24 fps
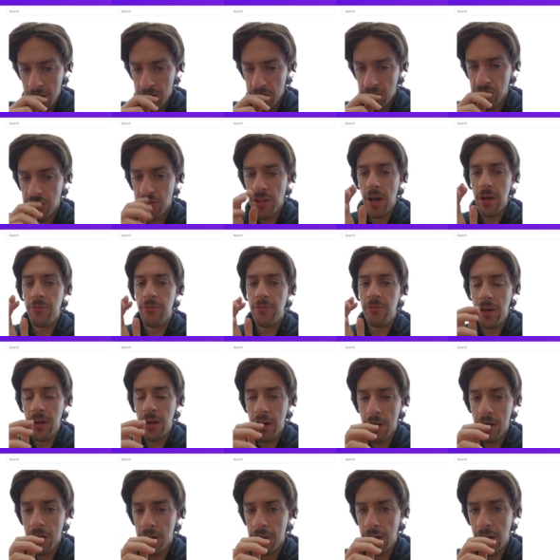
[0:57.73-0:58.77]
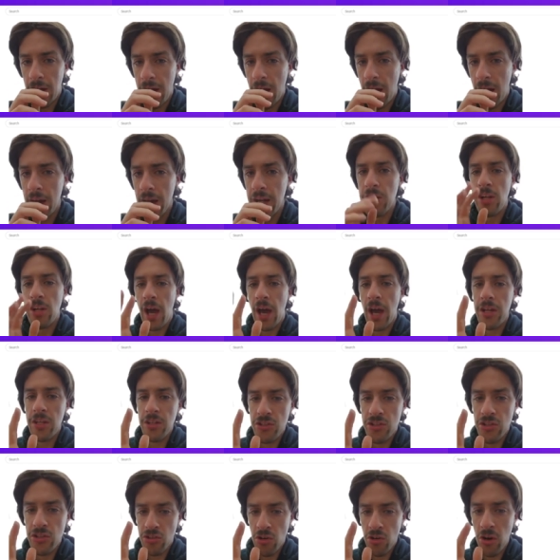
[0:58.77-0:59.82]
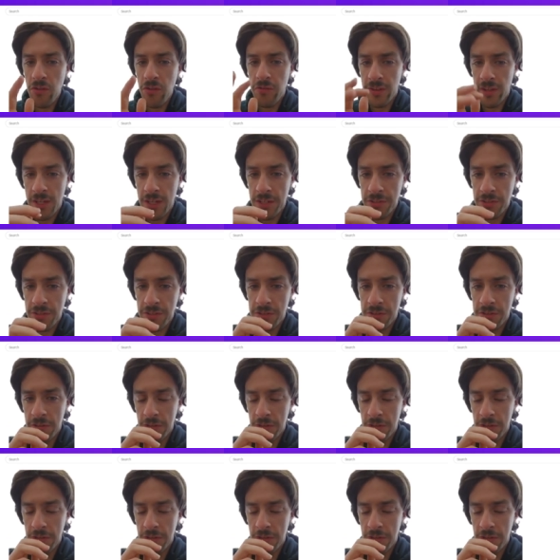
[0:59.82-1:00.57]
It's just not fair. I, I didn't I didn't deserve this.